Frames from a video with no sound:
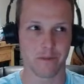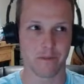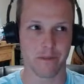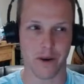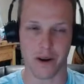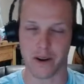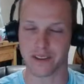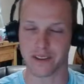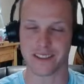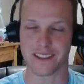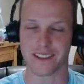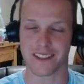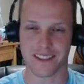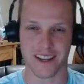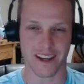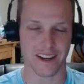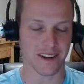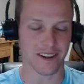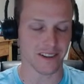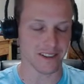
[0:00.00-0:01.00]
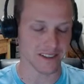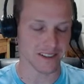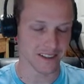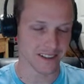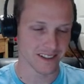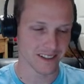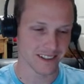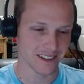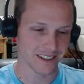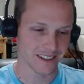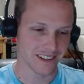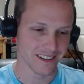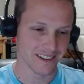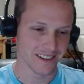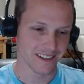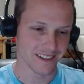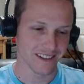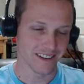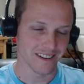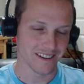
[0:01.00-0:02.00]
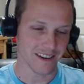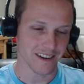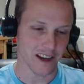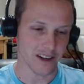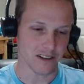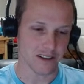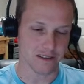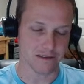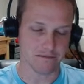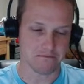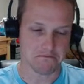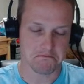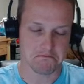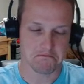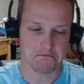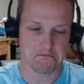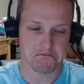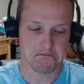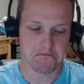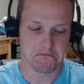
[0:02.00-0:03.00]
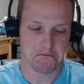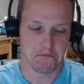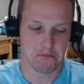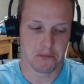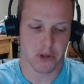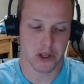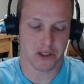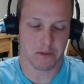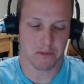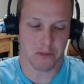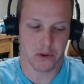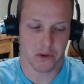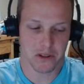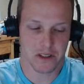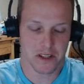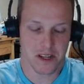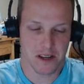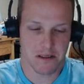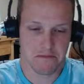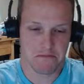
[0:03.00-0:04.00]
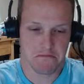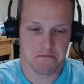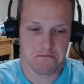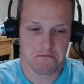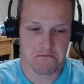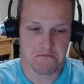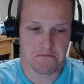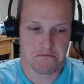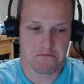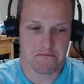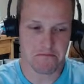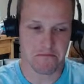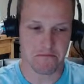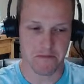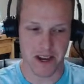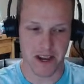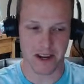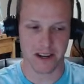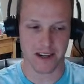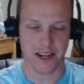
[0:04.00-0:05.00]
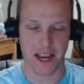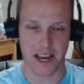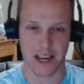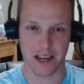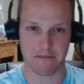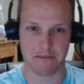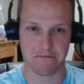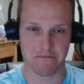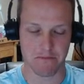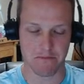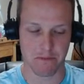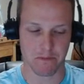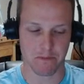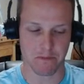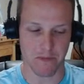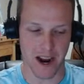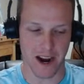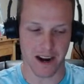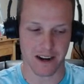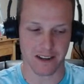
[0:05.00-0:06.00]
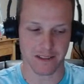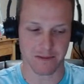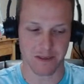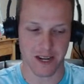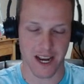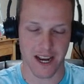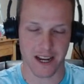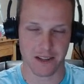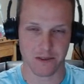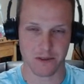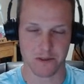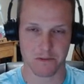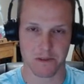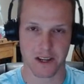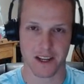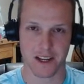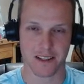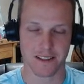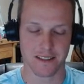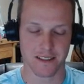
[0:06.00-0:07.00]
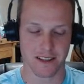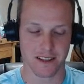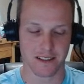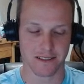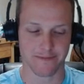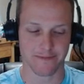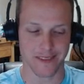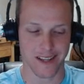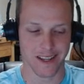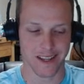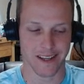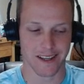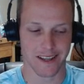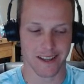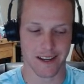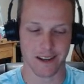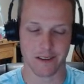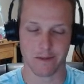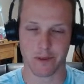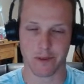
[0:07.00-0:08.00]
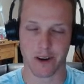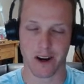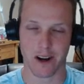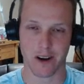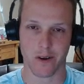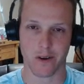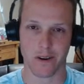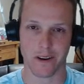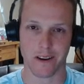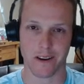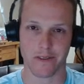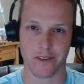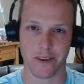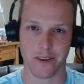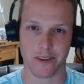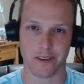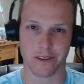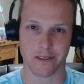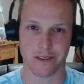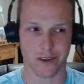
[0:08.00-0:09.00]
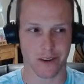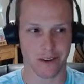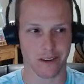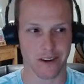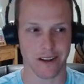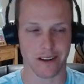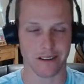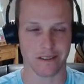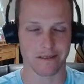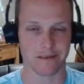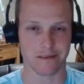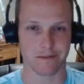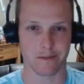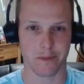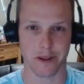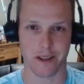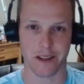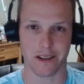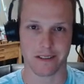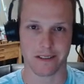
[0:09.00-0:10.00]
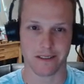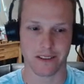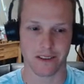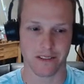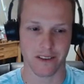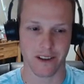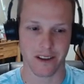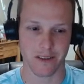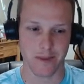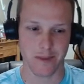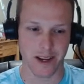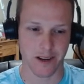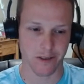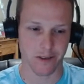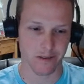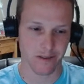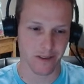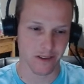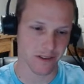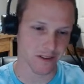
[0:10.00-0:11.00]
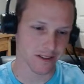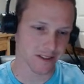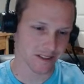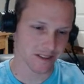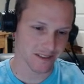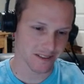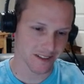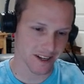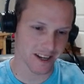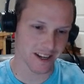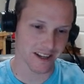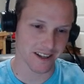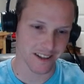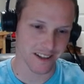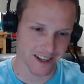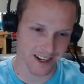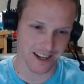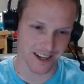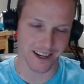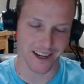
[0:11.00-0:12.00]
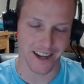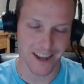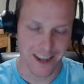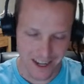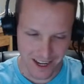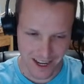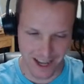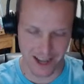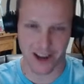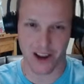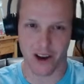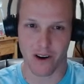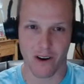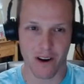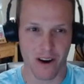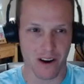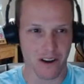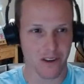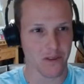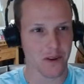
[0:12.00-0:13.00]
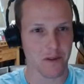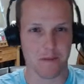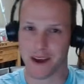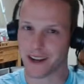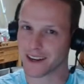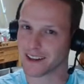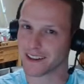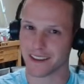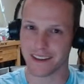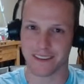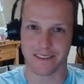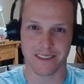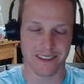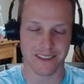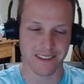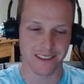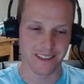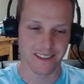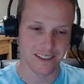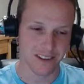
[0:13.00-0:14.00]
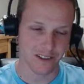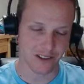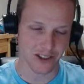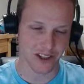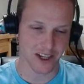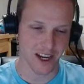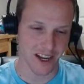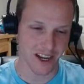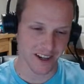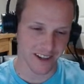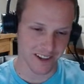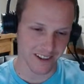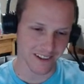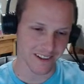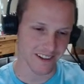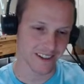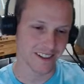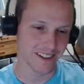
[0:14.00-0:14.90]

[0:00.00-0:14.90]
ballsy as hell. He just put some boards up, made a dam, hired some guys with some guns, and says, yep, you're not going any further, turn around, put that some gun back in reverse, and go all the way back to Cleveland, or Chicago.